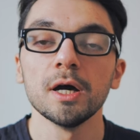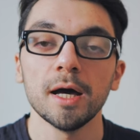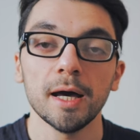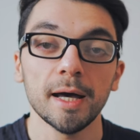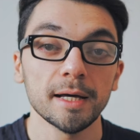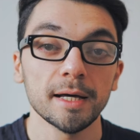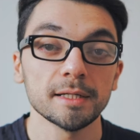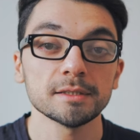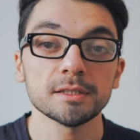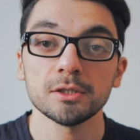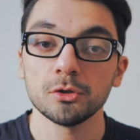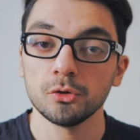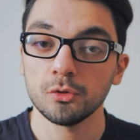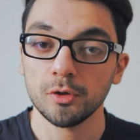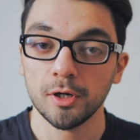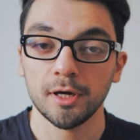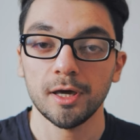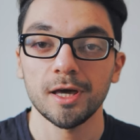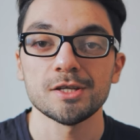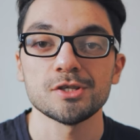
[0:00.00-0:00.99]
and you
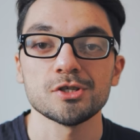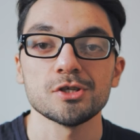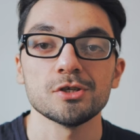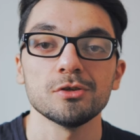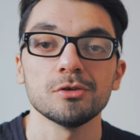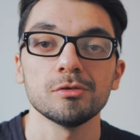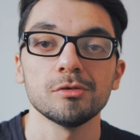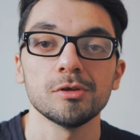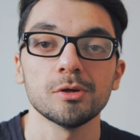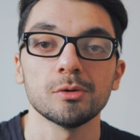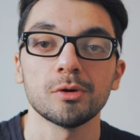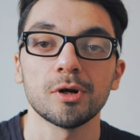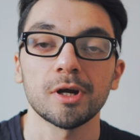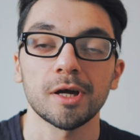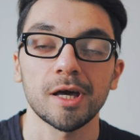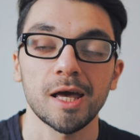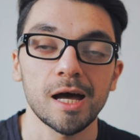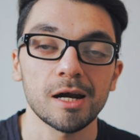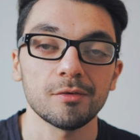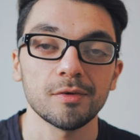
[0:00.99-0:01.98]
can continue your
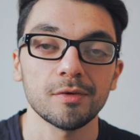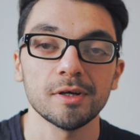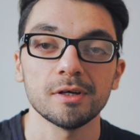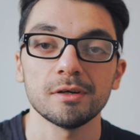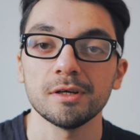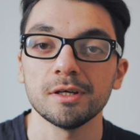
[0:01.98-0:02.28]
career